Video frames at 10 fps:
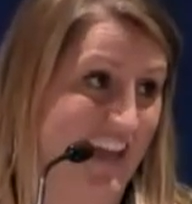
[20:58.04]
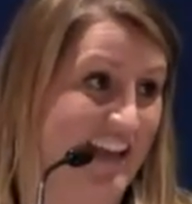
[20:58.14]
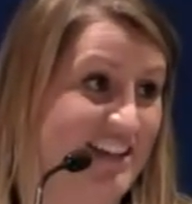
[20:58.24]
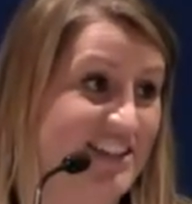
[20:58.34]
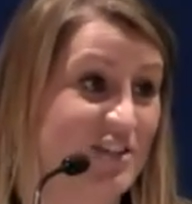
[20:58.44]

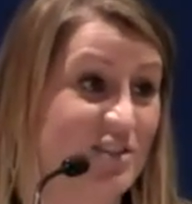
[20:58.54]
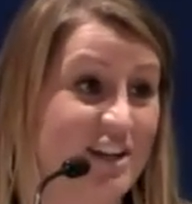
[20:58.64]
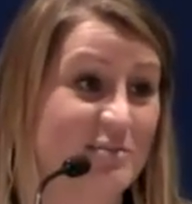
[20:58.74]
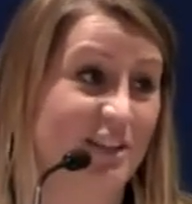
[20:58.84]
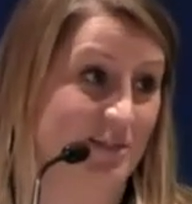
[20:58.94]
And it's
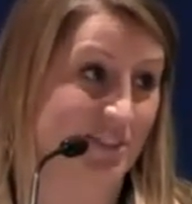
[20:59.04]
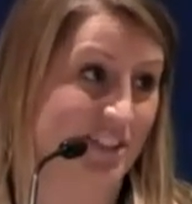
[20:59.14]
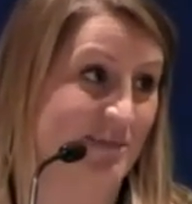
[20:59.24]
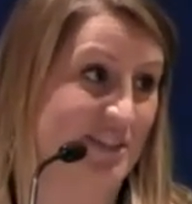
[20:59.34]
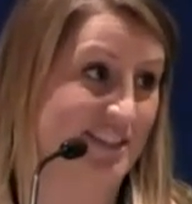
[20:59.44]
incredibly humbling
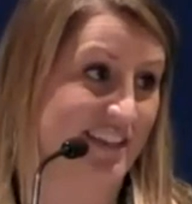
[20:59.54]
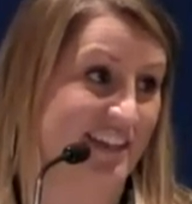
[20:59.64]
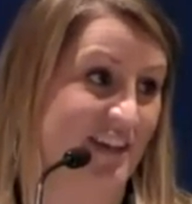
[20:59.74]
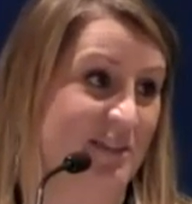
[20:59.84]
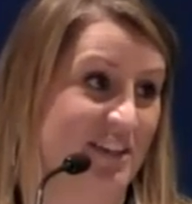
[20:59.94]
to be
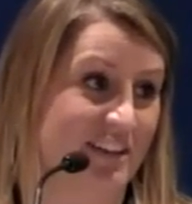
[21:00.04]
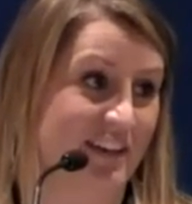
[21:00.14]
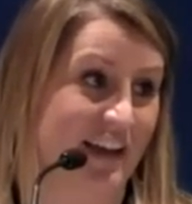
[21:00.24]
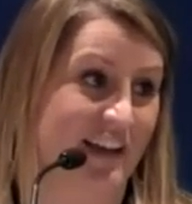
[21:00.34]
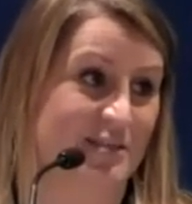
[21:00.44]
standing up here
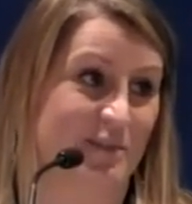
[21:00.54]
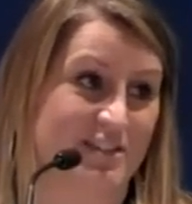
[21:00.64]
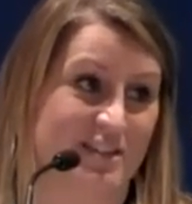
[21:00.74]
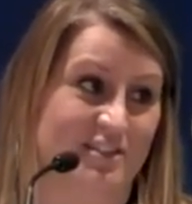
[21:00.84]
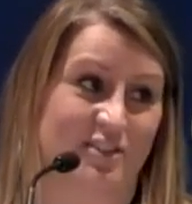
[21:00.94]
today as a
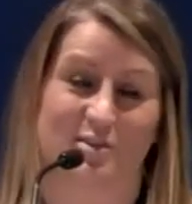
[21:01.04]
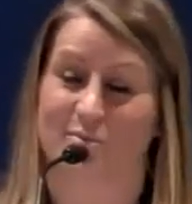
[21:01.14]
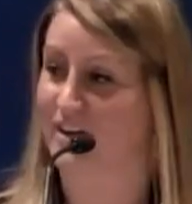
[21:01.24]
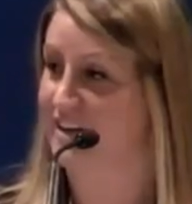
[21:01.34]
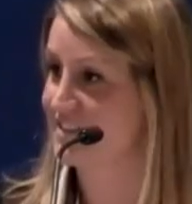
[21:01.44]
presidentially
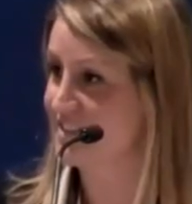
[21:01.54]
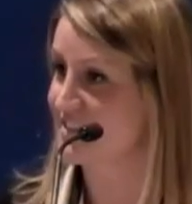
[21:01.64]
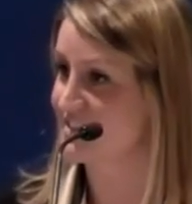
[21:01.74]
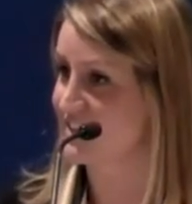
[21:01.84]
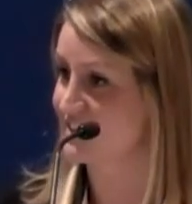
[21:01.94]
appointed
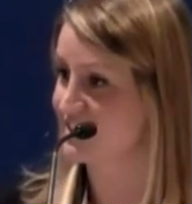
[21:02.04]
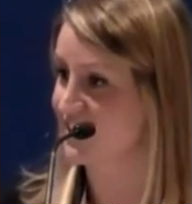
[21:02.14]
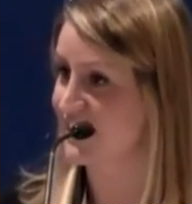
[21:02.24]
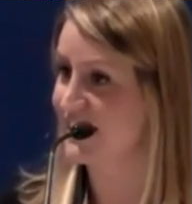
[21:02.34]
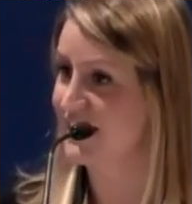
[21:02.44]
assistant
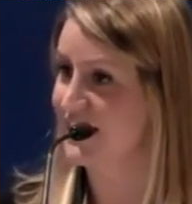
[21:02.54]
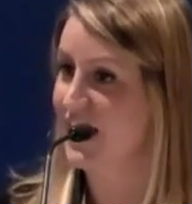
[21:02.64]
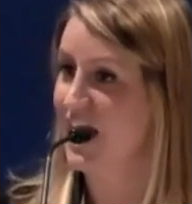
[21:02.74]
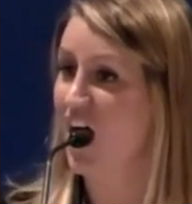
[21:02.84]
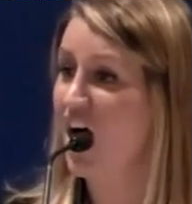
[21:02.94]
secretary.
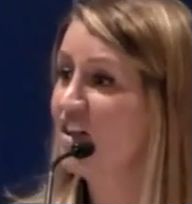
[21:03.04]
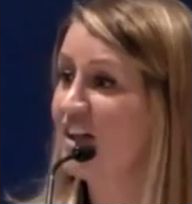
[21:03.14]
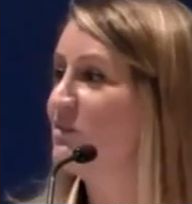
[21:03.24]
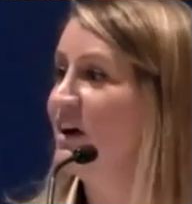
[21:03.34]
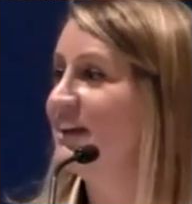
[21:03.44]
All
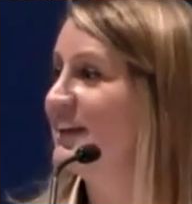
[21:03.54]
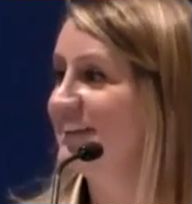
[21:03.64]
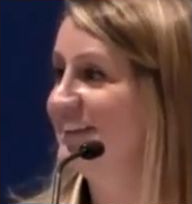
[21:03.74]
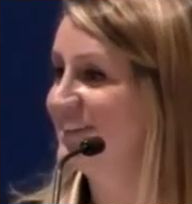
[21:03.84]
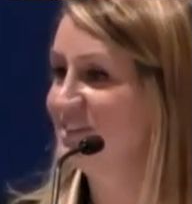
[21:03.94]
I
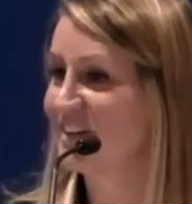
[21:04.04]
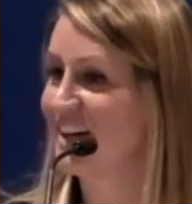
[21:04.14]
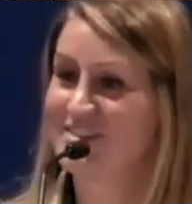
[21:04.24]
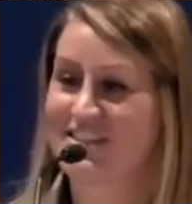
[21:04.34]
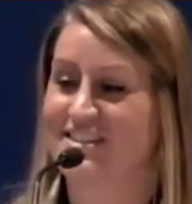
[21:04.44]
wanted when I was a